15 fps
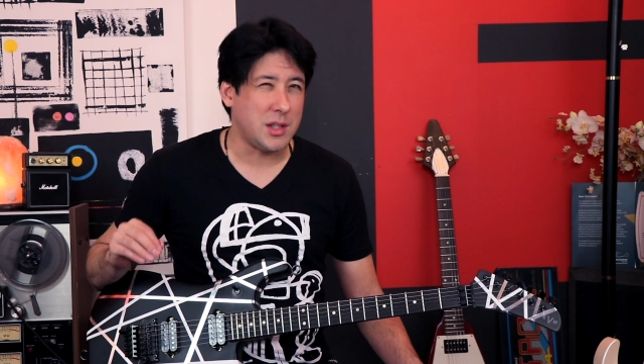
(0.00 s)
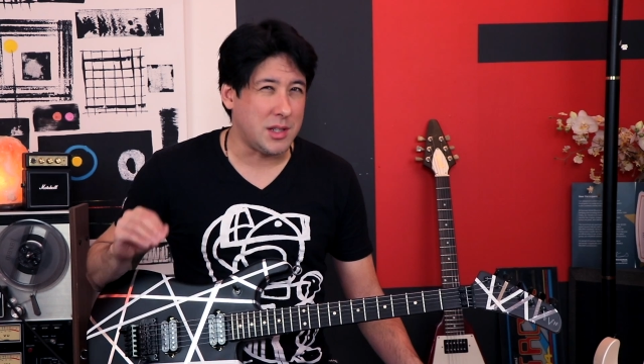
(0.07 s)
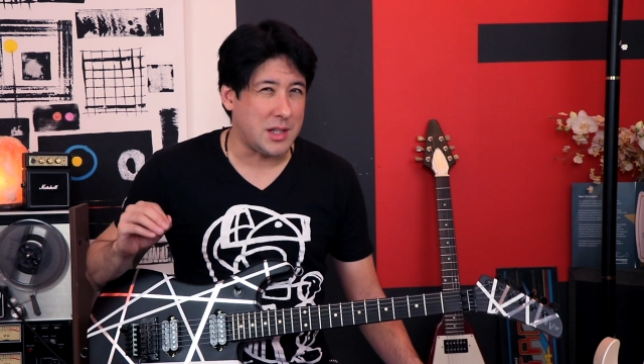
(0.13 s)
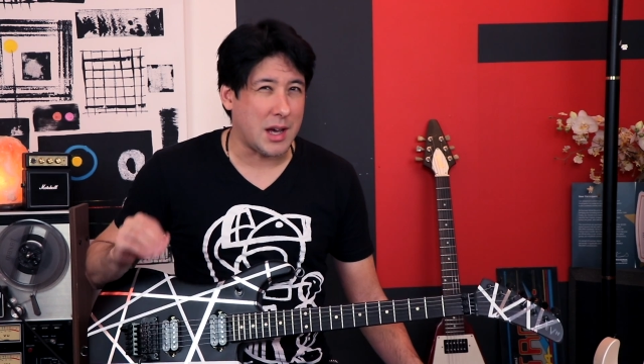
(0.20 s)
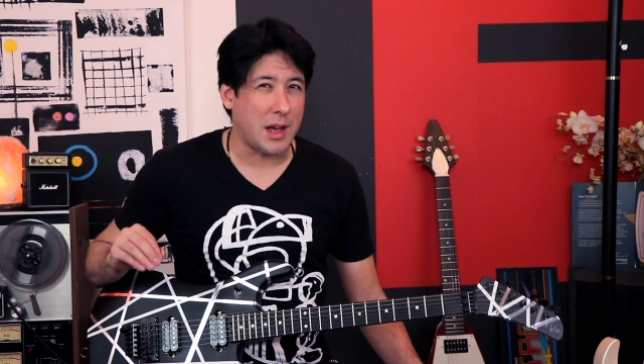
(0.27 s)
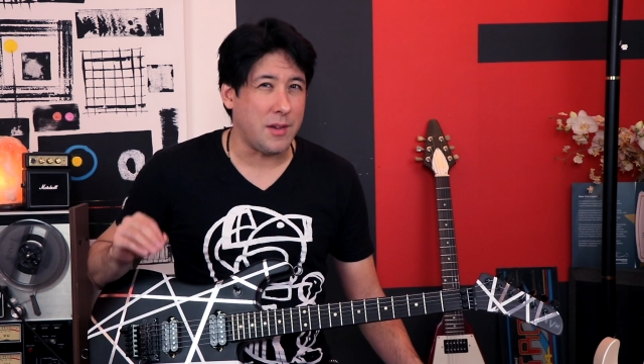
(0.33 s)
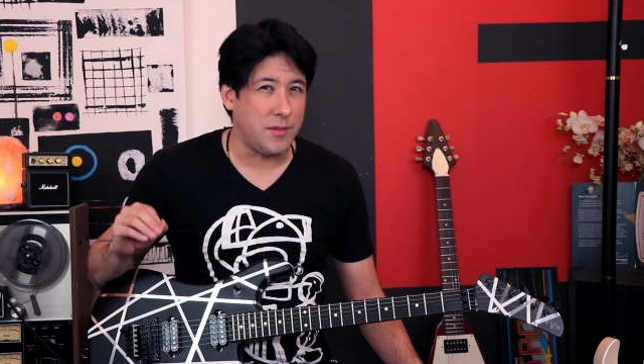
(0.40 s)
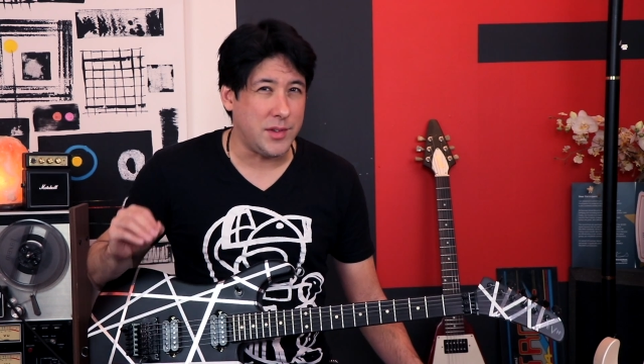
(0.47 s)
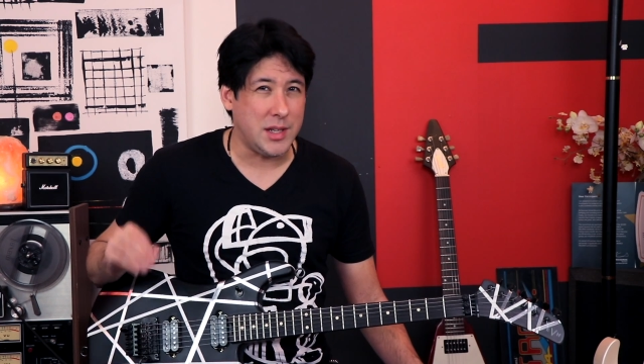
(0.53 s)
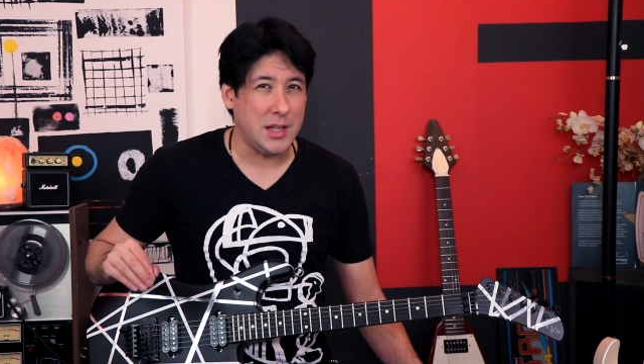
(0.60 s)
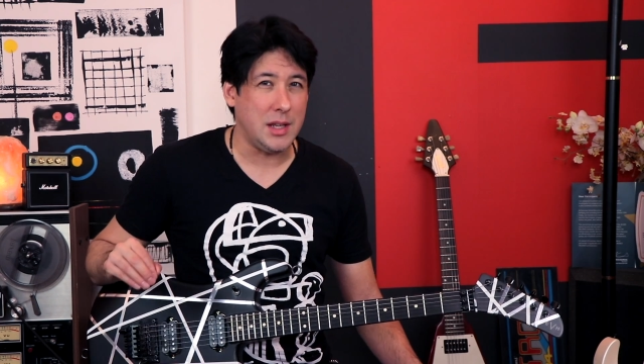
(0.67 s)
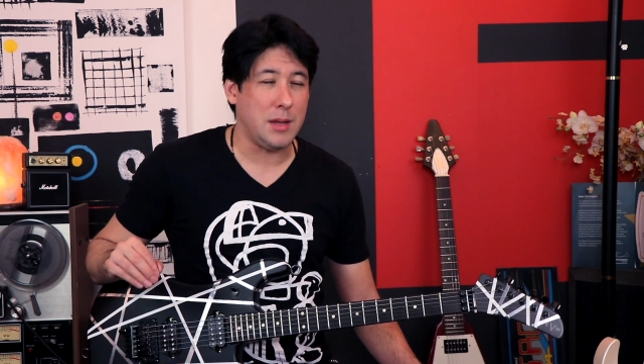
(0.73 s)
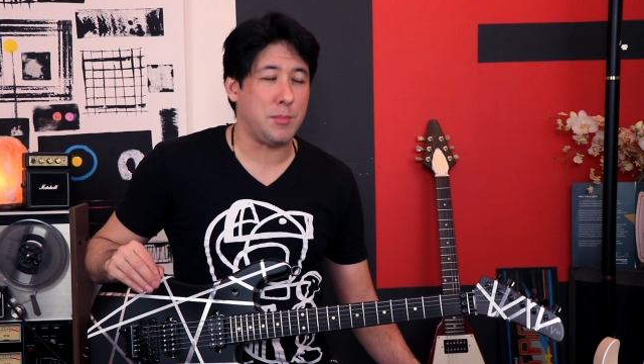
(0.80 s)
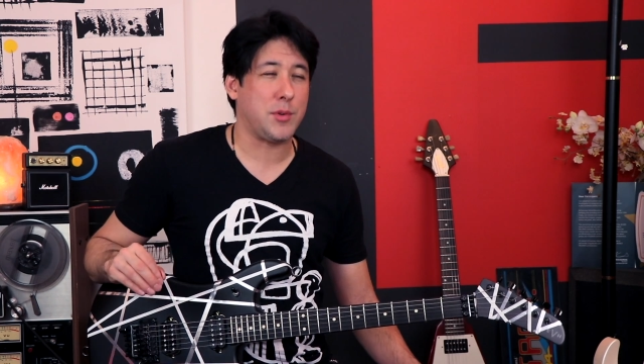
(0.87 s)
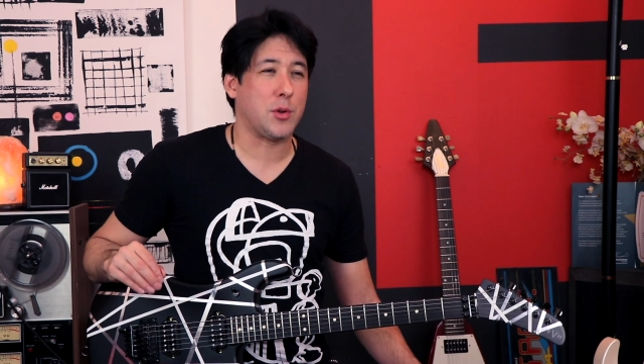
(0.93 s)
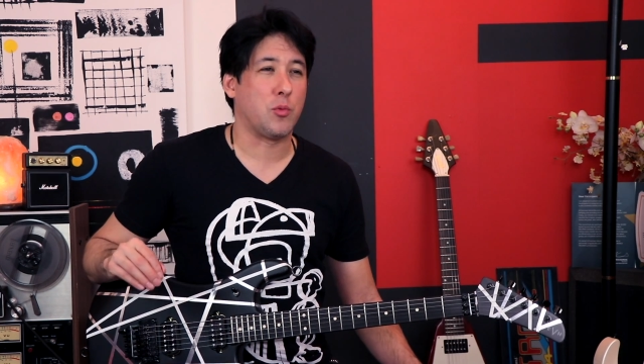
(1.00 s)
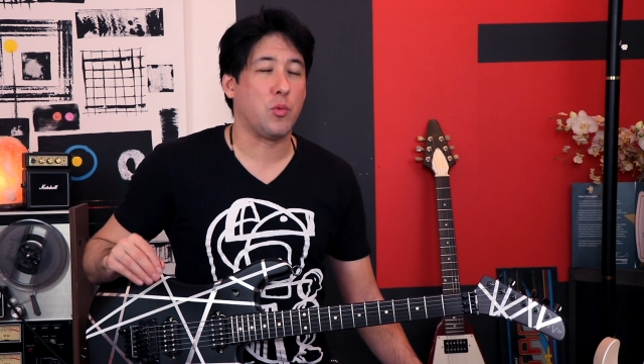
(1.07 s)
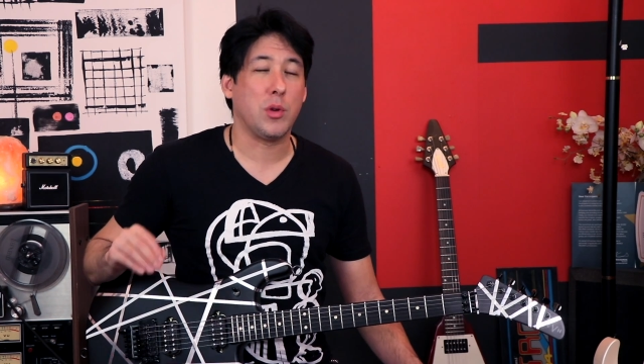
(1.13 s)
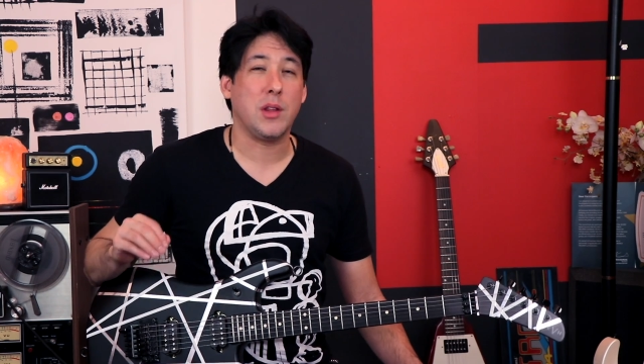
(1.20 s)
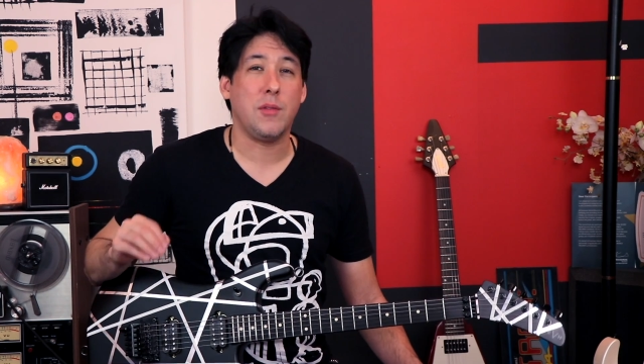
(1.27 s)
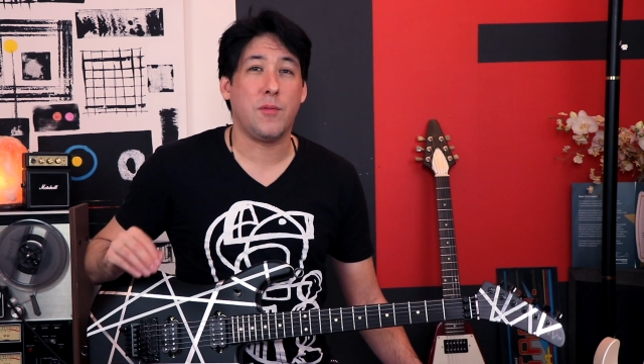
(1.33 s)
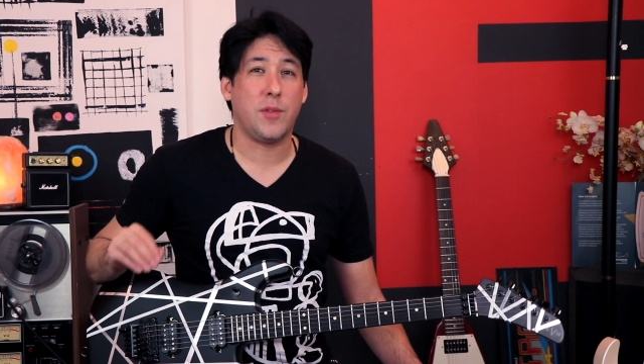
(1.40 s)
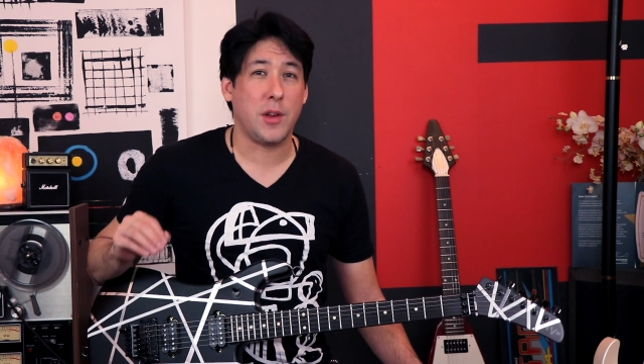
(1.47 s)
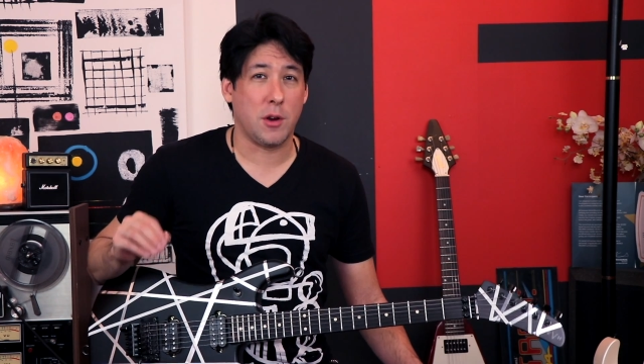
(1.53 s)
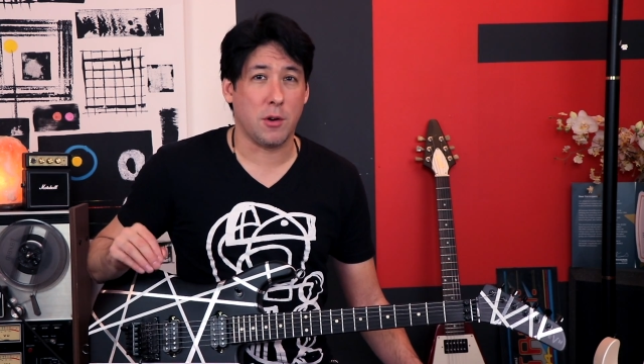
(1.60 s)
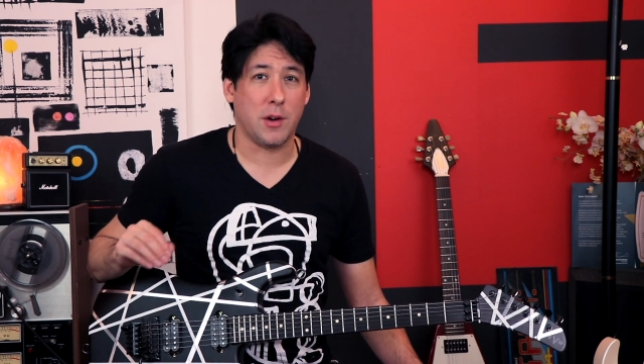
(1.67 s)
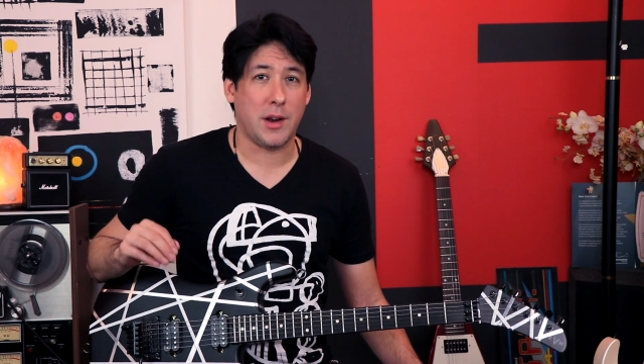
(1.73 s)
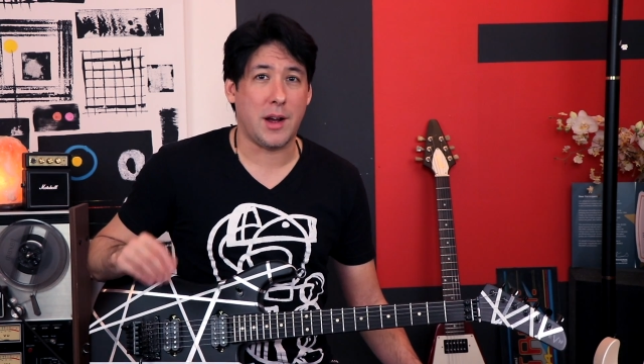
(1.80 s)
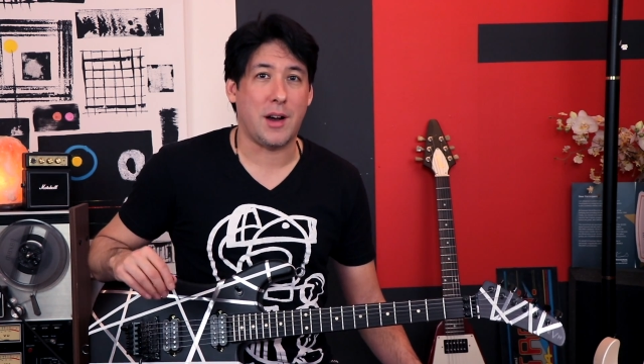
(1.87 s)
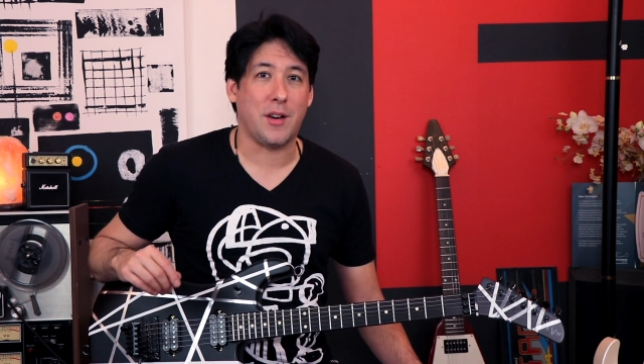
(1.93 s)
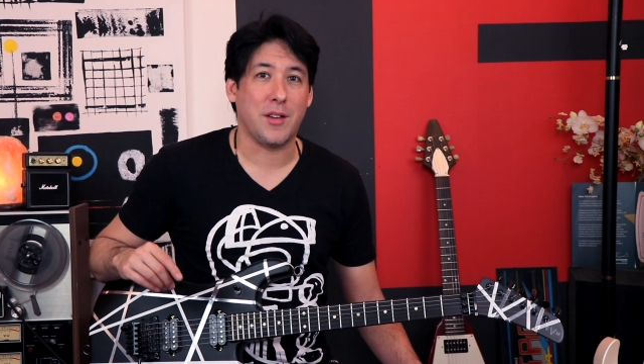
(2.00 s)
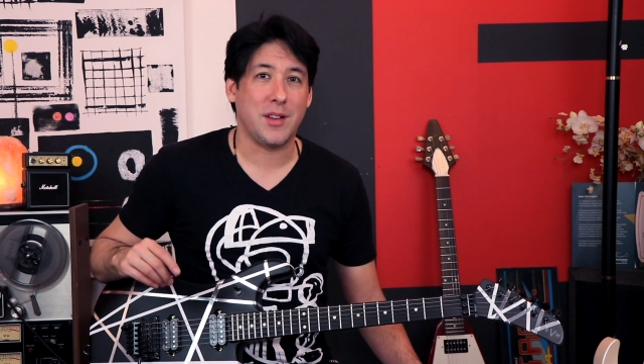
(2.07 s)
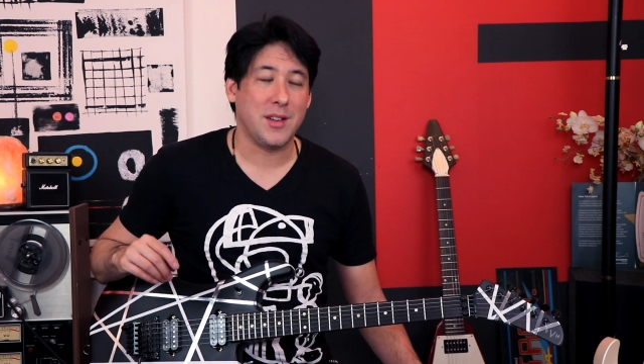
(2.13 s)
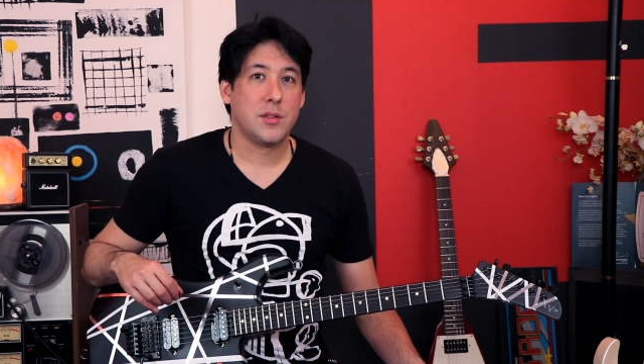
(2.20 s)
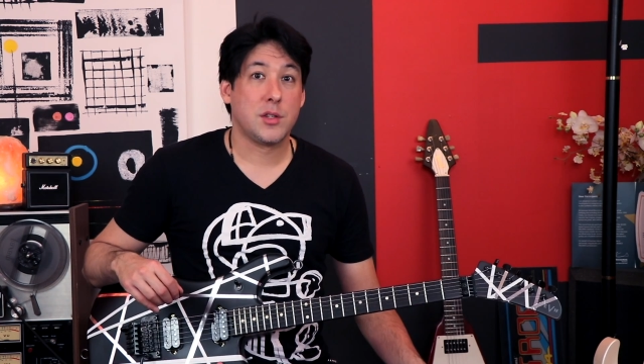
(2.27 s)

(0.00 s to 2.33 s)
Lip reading: to dive deep to really figure it out.